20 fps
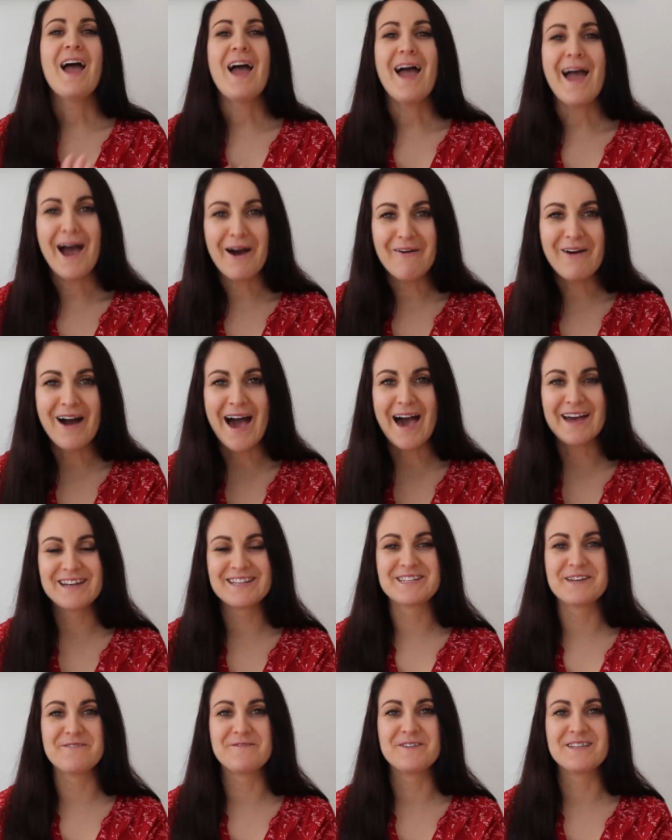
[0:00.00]
How hard
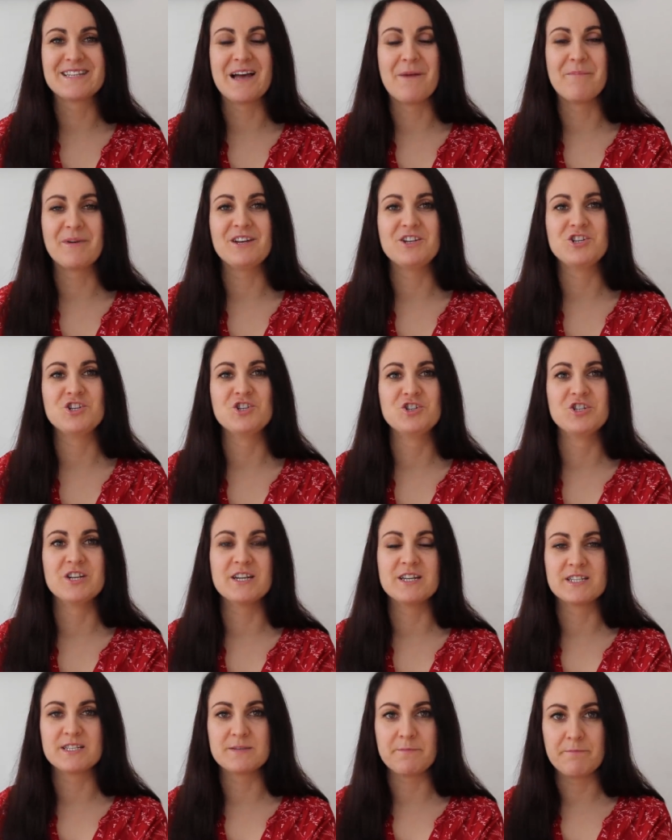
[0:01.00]
is it for somebody to
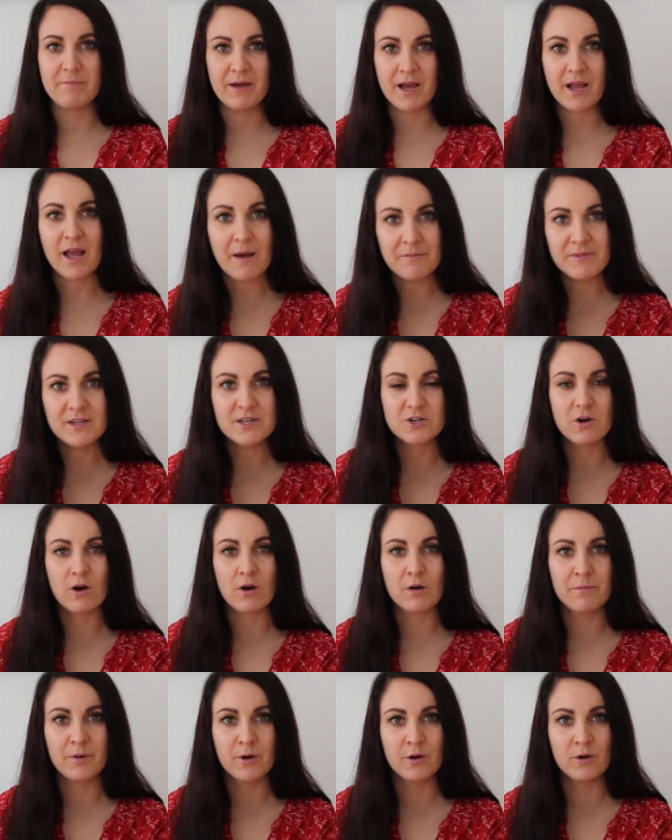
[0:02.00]
just pick up their
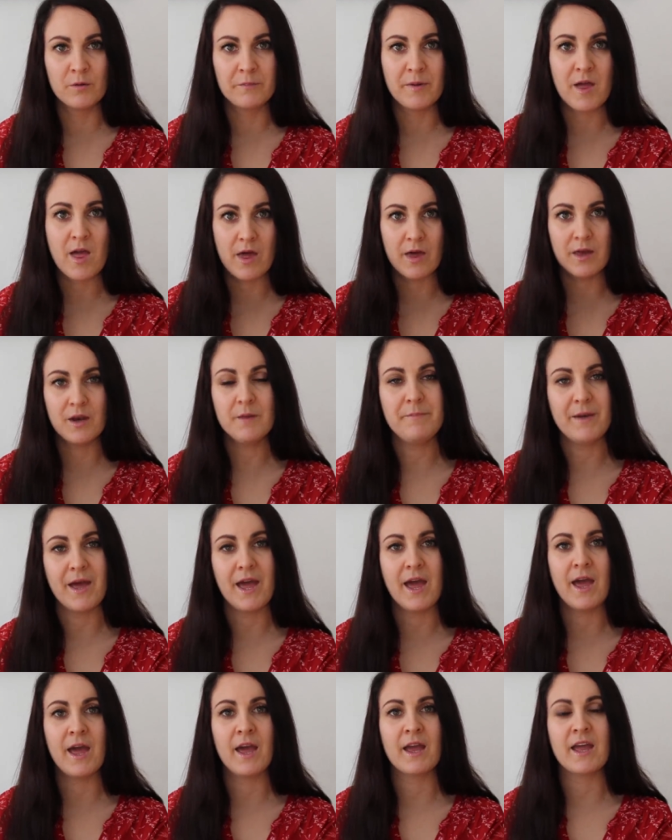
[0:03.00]
dog poop in a
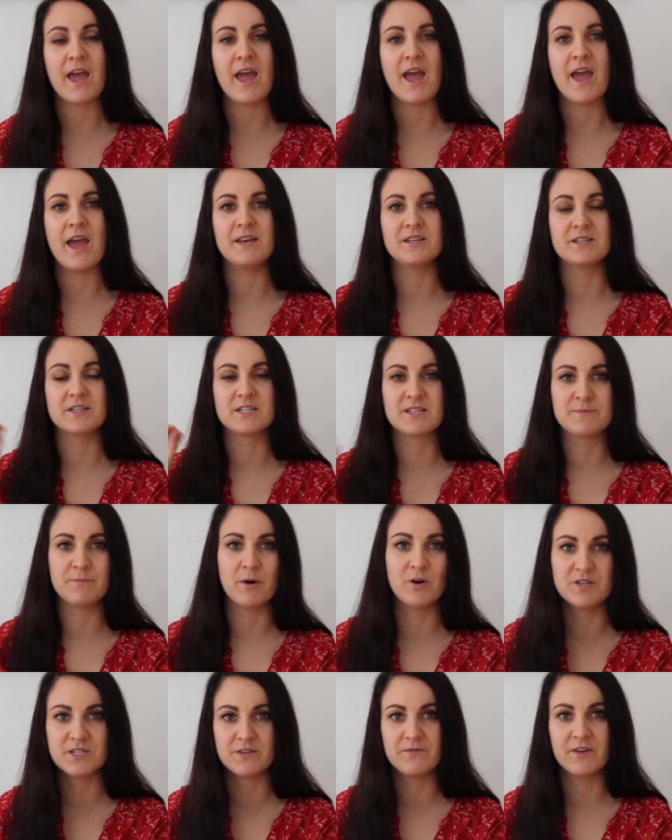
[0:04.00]
bag and
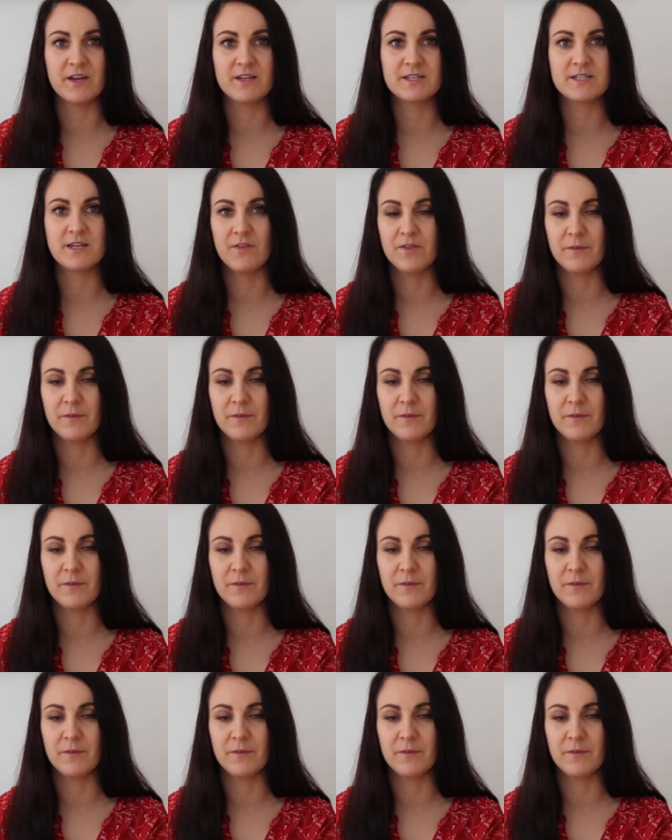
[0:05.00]
dispose of it